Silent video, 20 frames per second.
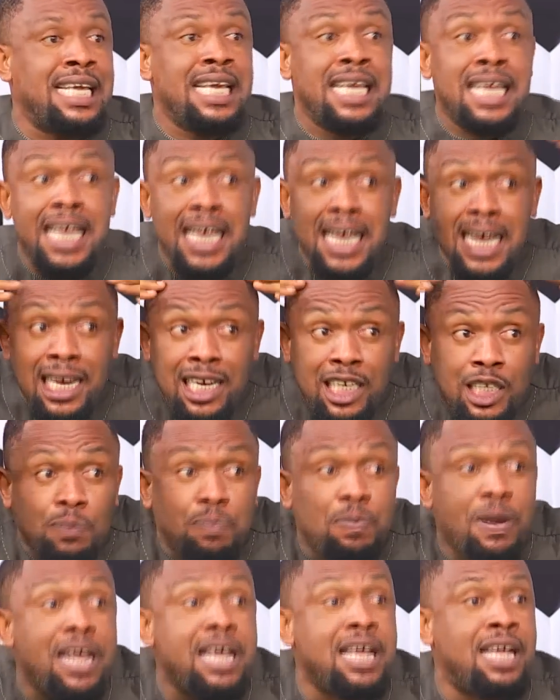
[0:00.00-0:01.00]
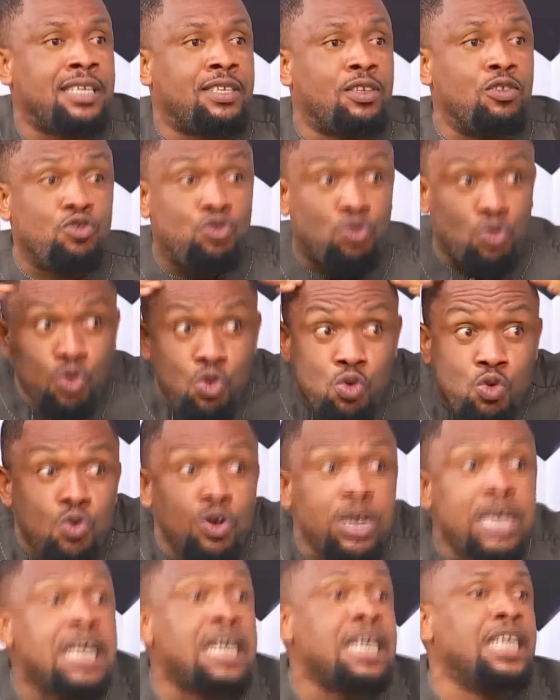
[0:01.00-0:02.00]
English players, Zuku
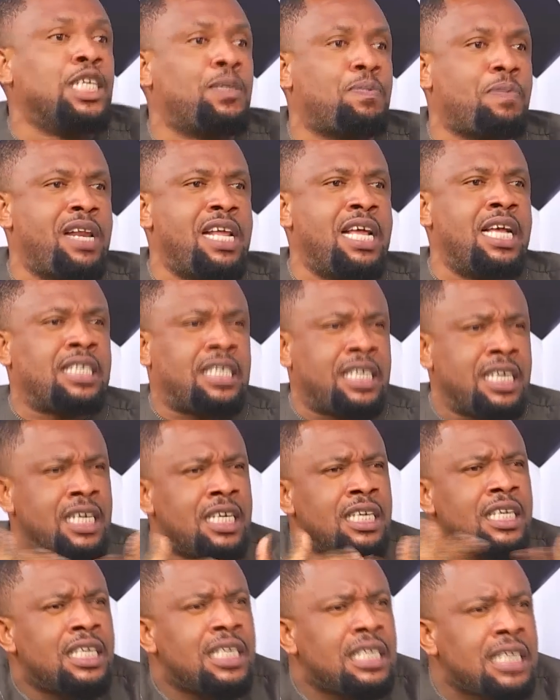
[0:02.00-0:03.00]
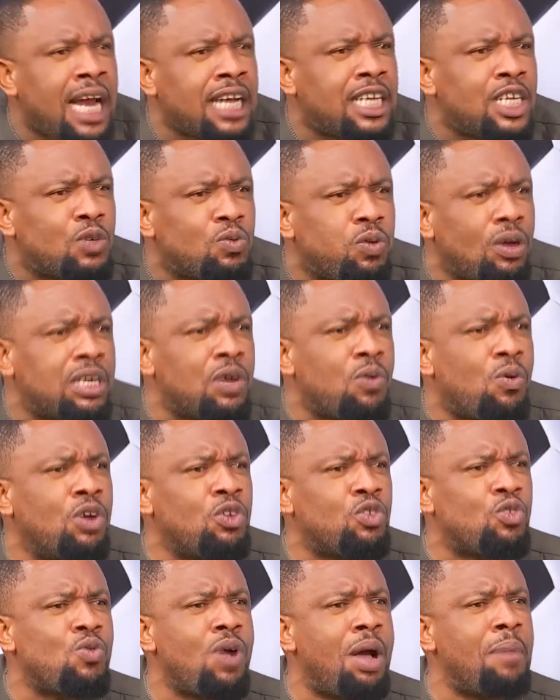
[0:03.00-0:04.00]
English players. that is what they want
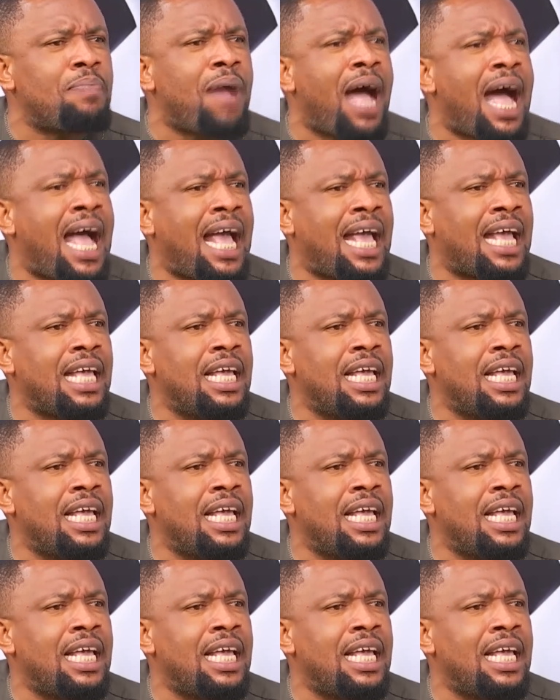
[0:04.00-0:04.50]
to go and buy.